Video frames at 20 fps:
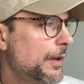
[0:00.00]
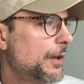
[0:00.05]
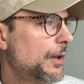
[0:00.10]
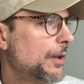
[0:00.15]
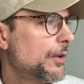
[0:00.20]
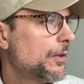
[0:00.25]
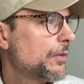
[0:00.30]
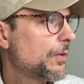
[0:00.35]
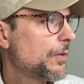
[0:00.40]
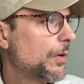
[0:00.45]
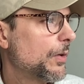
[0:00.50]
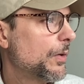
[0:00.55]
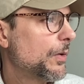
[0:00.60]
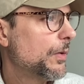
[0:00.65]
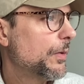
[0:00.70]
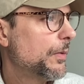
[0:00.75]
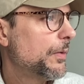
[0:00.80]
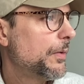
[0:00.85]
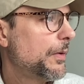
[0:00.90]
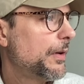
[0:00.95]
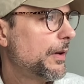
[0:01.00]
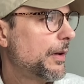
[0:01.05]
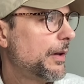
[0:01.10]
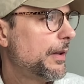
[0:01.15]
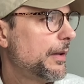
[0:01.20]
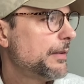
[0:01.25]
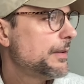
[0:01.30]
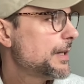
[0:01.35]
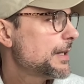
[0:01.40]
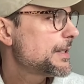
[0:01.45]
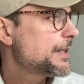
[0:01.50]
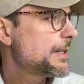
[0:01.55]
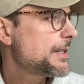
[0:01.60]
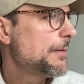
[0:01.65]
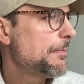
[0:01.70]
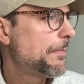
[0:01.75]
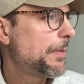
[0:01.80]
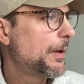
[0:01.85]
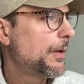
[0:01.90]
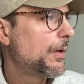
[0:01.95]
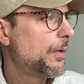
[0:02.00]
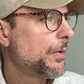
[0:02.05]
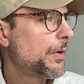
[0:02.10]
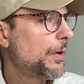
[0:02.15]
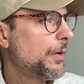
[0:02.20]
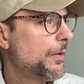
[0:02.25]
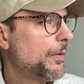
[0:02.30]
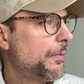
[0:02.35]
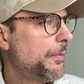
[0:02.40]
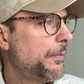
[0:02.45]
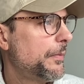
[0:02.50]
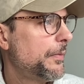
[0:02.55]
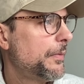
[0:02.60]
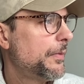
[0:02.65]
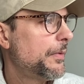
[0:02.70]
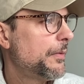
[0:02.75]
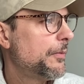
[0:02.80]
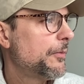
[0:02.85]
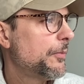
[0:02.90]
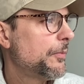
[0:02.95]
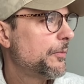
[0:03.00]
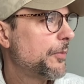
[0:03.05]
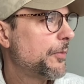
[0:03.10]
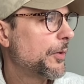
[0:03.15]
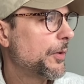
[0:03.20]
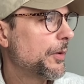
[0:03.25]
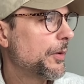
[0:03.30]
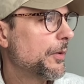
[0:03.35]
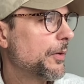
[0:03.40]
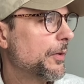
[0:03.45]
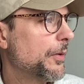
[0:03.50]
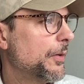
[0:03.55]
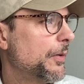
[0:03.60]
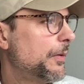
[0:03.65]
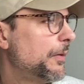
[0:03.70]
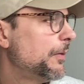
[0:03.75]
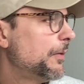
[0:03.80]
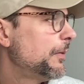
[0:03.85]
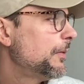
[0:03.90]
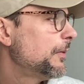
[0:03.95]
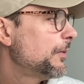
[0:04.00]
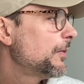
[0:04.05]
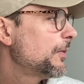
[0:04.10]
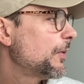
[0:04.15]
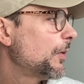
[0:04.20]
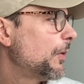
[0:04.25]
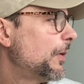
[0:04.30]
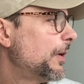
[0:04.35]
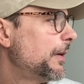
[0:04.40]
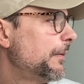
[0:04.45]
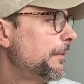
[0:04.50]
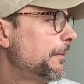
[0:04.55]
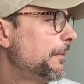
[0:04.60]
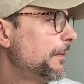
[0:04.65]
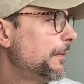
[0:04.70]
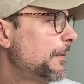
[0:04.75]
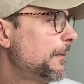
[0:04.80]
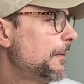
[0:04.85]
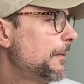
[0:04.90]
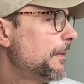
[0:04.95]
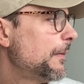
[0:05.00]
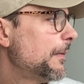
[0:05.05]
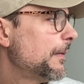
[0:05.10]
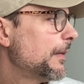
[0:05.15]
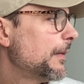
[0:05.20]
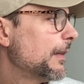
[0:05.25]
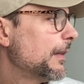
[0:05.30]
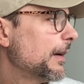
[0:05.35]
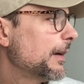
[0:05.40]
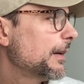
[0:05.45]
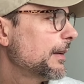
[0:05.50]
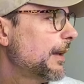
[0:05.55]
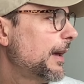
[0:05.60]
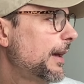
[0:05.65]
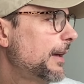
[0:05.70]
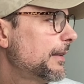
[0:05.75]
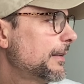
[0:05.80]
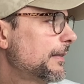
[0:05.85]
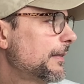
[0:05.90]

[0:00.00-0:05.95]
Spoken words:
So just a simple logo for your store, like that.